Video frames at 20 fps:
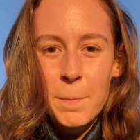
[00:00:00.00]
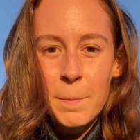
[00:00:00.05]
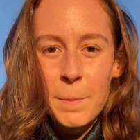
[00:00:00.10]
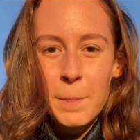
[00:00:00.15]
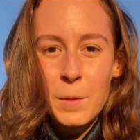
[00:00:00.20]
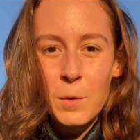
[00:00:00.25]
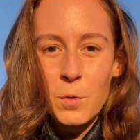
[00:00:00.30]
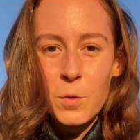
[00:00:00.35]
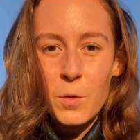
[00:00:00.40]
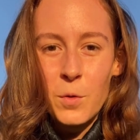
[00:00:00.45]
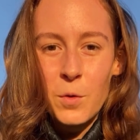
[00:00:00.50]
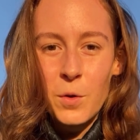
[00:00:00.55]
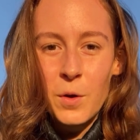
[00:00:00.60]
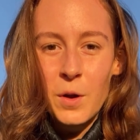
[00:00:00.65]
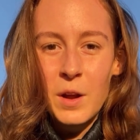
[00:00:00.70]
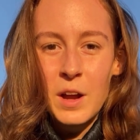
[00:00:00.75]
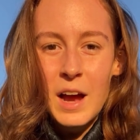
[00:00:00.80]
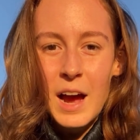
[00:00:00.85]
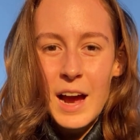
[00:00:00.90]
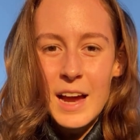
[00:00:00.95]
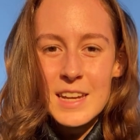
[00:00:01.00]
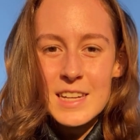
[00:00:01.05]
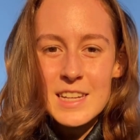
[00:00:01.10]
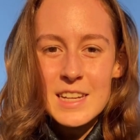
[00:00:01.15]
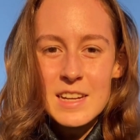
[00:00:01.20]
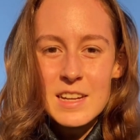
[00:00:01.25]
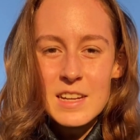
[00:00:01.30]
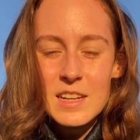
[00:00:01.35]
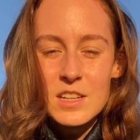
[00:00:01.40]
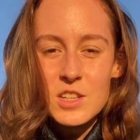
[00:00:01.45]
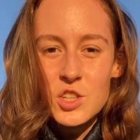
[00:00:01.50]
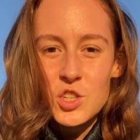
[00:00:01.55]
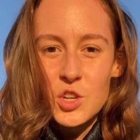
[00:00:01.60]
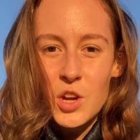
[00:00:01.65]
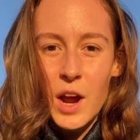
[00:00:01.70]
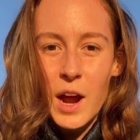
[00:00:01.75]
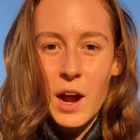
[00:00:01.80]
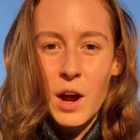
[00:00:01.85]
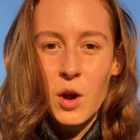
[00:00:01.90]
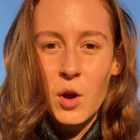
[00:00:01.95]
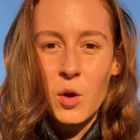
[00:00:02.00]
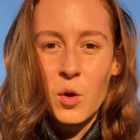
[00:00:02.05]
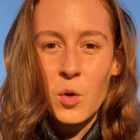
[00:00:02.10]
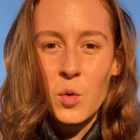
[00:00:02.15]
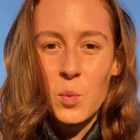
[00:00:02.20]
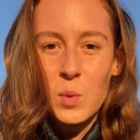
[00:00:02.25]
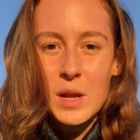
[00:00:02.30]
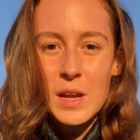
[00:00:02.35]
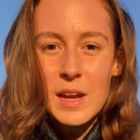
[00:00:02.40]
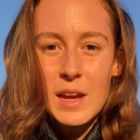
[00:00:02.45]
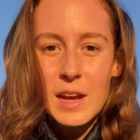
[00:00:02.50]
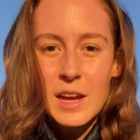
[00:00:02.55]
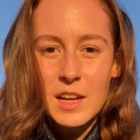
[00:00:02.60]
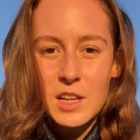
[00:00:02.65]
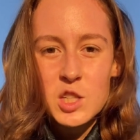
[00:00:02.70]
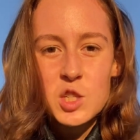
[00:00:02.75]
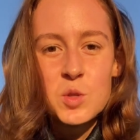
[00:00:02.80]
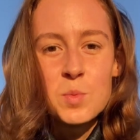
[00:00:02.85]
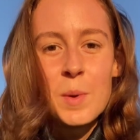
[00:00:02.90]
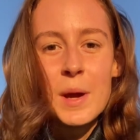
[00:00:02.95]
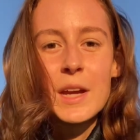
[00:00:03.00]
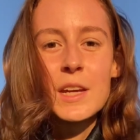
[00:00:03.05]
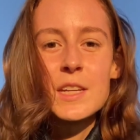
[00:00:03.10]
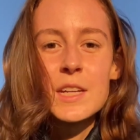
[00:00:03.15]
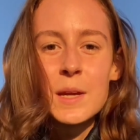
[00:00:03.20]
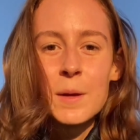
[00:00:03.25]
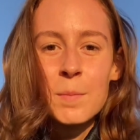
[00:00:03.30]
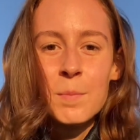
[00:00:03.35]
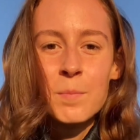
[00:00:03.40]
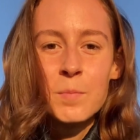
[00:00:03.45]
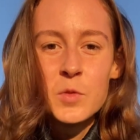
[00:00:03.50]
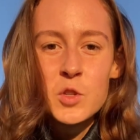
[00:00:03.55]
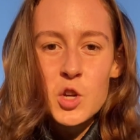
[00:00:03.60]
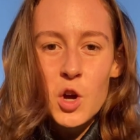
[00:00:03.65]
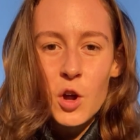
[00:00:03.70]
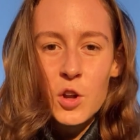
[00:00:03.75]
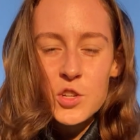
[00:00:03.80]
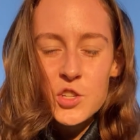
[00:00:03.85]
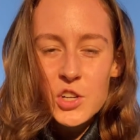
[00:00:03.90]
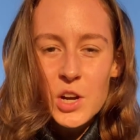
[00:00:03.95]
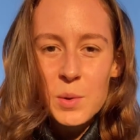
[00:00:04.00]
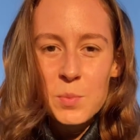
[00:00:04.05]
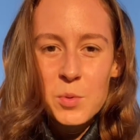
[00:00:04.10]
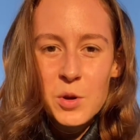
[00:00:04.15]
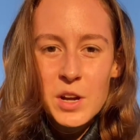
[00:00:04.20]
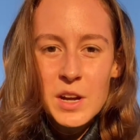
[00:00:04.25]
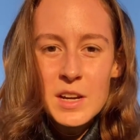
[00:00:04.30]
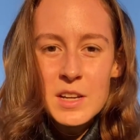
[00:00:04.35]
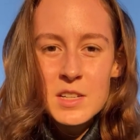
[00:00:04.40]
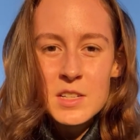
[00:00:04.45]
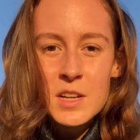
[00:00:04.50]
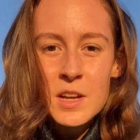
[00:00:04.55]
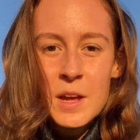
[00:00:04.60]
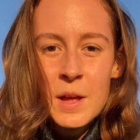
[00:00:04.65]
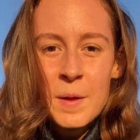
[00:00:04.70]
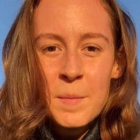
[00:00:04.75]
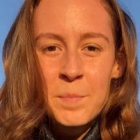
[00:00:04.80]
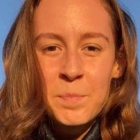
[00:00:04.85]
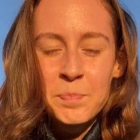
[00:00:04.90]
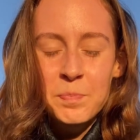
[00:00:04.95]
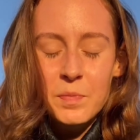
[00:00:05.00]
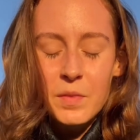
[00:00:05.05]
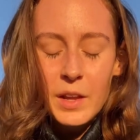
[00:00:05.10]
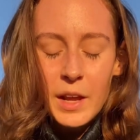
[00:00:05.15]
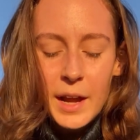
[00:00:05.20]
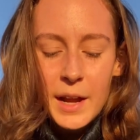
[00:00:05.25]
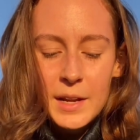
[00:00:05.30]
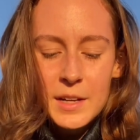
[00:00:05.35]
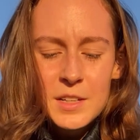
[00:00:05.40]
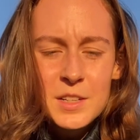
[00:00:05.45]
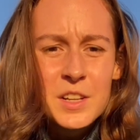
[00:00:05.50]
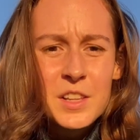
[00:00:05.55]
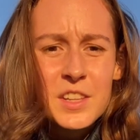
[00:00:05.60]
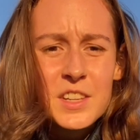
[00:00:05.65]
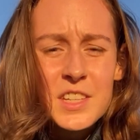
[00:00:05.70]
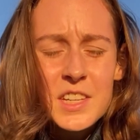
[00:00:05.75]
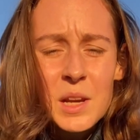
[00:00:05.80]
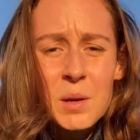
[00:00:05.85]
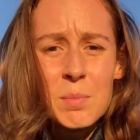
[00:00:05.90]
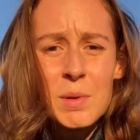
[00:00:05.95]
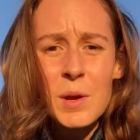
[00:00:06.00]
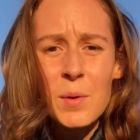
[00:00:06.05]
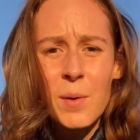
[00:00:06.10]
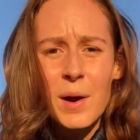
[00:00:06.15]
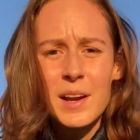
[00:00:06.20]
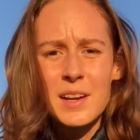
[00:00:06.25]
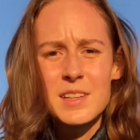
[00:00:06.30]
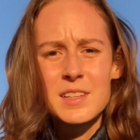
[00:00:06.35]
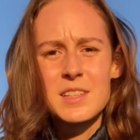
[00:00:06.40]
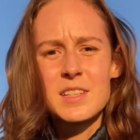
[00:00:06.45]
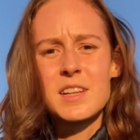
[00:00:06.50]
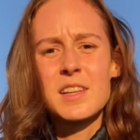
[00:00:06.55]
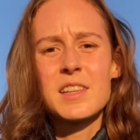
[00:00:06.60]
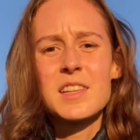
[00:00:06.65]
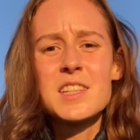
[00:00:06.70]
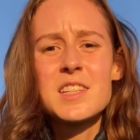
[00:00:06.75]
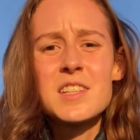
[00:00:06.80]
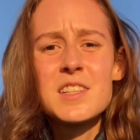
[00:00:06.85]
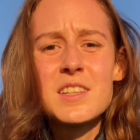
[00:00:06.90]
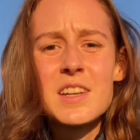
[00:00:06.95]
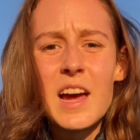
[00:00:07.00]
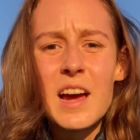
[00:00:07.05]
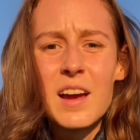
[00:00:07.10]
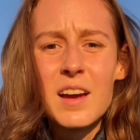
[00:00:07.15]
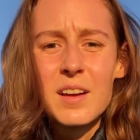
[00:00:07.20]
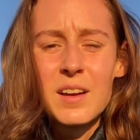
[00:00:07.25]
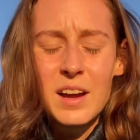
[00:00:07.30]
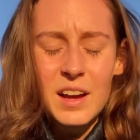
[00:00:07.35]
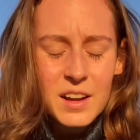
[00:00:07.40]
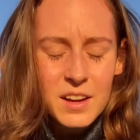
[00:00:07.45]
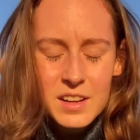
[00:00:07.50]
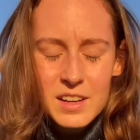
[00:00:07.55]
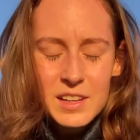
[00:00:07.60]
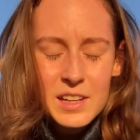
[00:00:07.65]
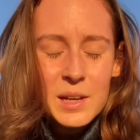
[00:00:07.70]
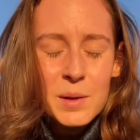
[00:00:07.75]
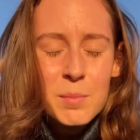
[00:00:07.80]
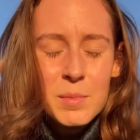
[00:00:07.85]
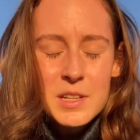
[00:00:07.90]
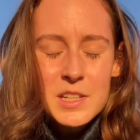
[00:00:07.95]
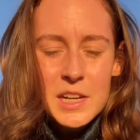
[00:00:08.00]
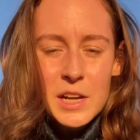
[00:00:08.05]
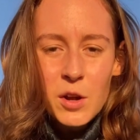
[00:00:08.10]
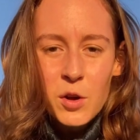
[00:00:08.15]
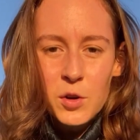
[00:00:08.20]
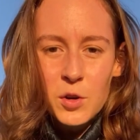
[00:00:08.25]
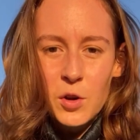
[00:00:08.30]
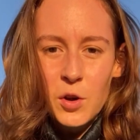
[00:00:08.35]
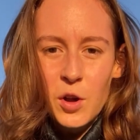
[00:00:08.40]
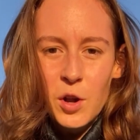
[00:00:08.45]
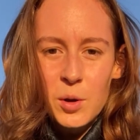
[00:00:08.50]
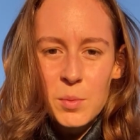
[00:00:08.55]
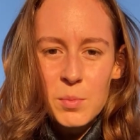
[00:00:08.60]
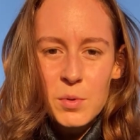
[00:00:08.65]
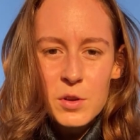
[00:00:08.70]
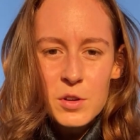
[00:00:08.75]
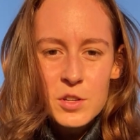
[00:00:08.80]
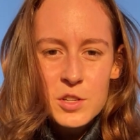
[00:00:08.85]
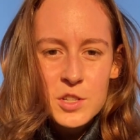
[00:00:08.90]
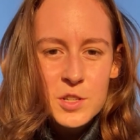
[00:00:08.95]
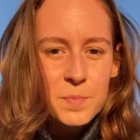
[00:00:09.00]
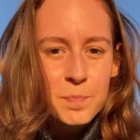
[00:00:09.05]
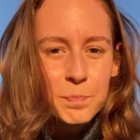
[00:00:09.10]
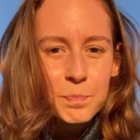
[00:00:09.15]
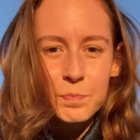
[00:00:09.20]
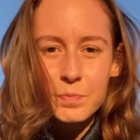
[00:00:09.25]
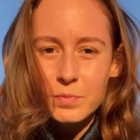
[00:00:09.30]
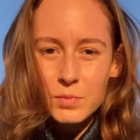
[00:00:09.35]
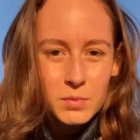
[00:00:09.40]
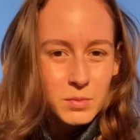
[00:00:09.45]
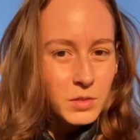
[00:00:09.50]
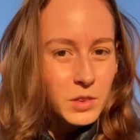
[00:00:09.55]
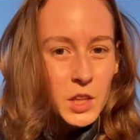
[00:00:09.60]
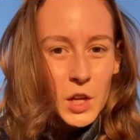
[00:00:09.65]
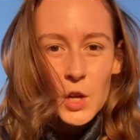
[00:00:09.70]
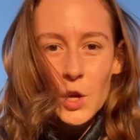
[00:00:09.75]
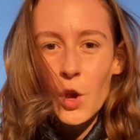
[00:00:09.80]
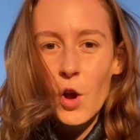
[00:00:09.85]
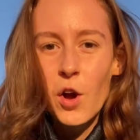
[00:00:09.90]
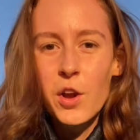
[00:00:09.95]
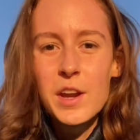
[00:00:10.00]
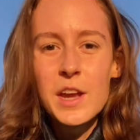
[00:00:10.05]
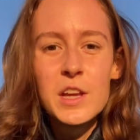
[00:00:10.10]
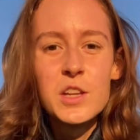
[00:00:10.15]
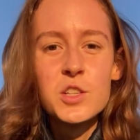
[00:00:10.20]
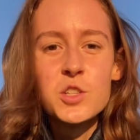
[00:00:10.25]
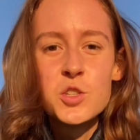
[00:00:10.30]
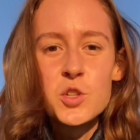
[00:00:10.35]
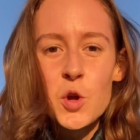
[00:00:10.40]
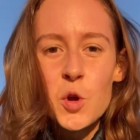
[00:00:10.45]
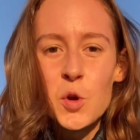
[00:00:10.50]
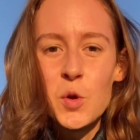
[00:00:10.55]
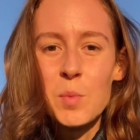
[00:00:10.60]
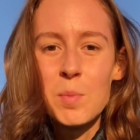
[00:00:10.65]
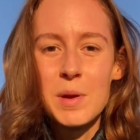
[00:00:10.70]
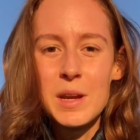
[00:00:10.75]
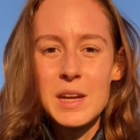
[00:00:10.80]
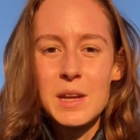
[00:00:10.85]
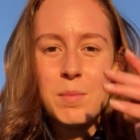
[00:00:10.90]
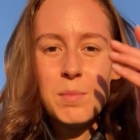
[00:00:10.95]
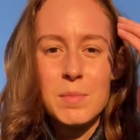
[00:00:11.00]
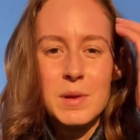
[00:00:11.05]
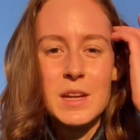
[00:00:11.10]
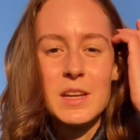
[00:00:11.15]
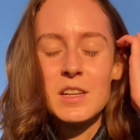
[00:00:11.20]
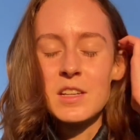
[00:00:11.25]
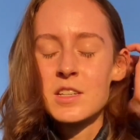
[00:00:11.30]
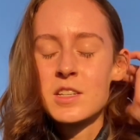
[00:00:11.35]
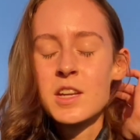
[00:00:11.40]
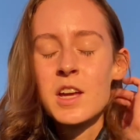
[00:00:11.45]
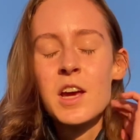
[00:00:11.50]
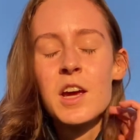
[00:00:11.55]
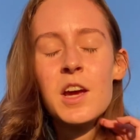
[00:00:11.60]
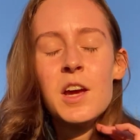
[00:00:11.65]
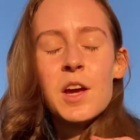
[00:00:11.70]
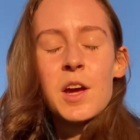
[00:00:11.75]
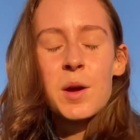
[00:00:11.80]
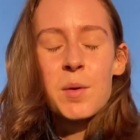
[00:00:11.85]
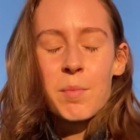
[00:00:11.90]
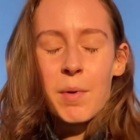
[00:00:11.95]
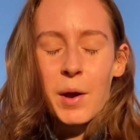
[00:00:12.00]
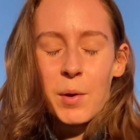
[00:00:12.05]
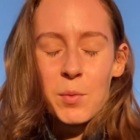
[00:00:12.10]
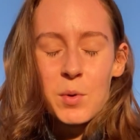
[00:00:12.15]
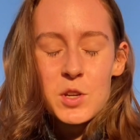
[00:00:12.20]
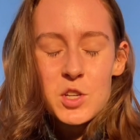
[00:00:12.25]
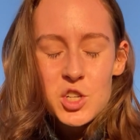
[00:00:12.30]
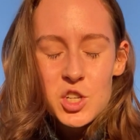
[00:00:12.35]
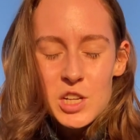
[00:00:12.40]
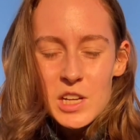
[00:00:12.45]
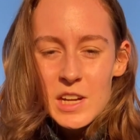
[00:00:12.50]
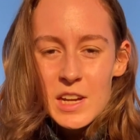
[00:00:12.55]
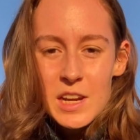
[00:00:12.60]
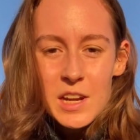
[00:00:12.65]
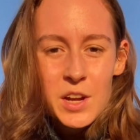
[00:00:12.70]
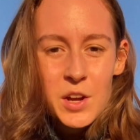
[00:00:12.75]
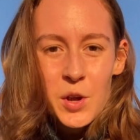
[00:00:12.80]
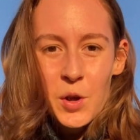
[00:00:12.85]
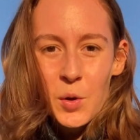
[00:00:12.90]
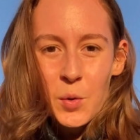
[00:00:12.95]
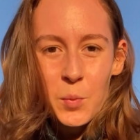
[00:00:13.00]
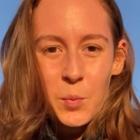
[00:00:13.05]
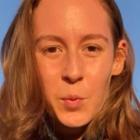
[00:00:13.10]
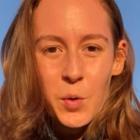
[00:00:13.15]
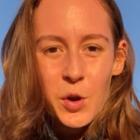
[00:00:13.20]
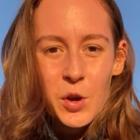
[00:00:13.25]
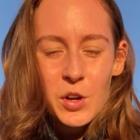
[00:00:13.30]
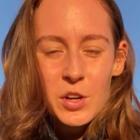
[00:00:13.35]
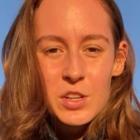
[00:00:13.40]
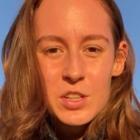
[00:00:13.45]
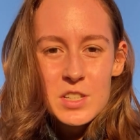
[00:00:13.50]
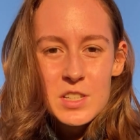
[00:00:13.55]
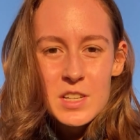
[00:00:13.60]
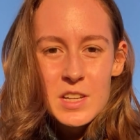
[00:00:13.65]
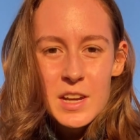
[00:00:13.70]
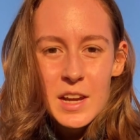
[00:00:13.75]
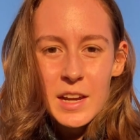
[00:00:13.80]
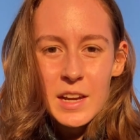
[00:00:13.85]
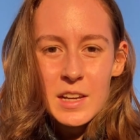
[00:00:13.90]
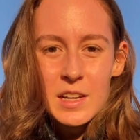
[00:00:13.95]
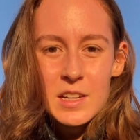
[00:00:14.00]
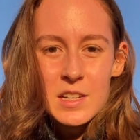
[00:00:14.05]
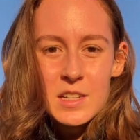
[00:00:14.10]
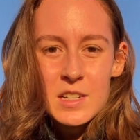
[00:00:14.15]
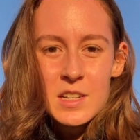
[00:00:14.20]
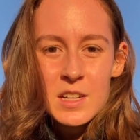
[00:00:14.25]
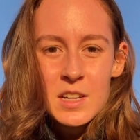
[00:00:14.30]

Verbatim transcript: or idea as to how we expect Him to answer our prayers. And this can be quite, this is limiting on God because God has so many means by which He works and